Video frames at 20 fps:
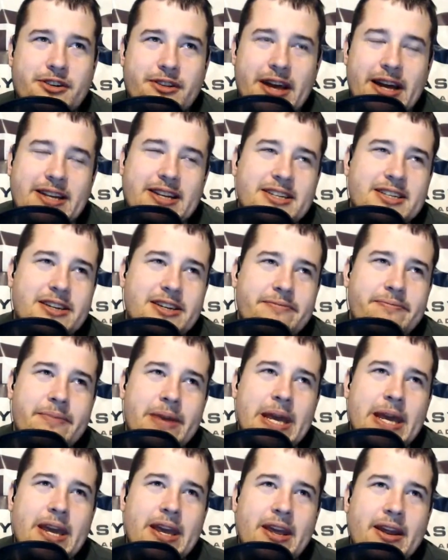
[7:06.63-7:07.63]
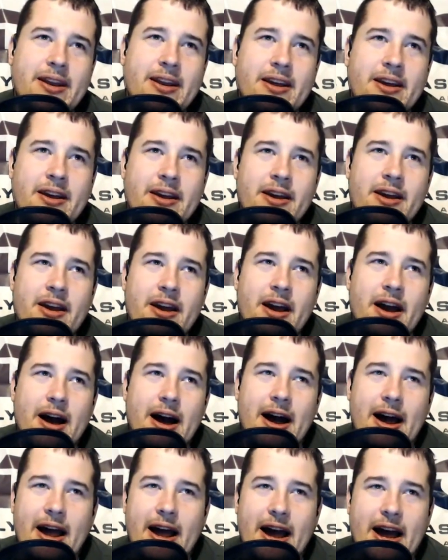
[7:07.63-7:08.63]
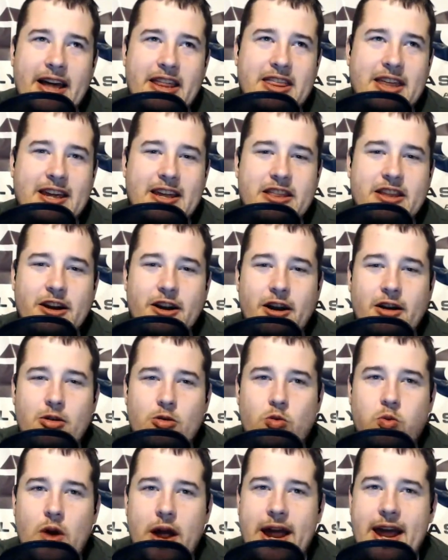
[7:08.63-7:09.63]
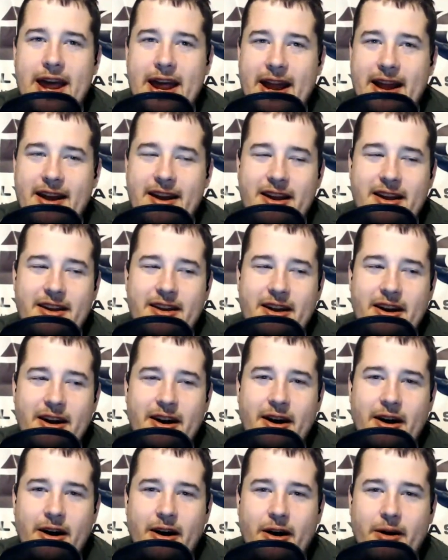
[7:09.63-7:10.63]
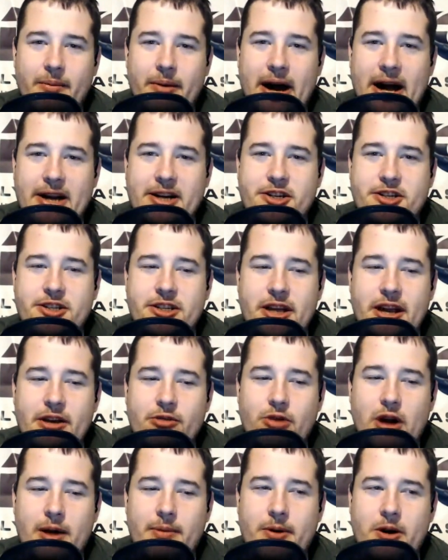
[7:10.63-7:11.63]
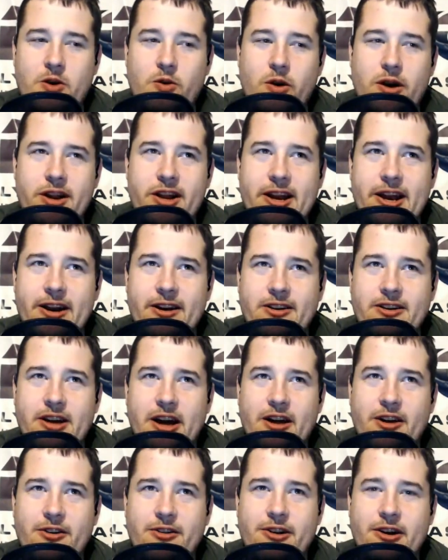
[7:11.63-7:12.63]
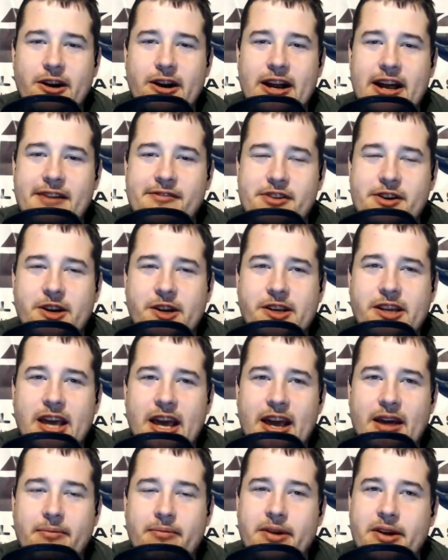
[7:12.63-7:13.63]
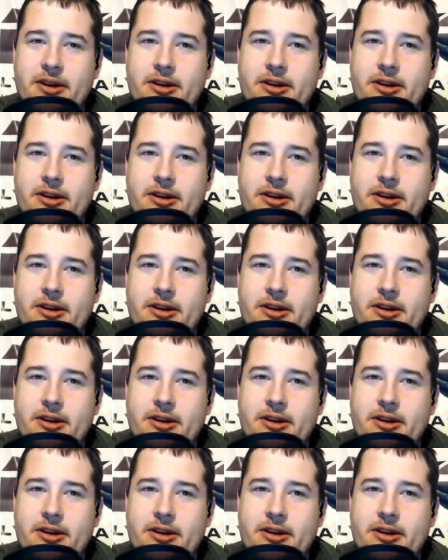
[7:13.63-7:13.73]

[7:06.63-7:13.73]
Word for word: That doesn't mean I, I think they're going to win um, I just think Robert Quinn and Aaron Donald are going to have a good game.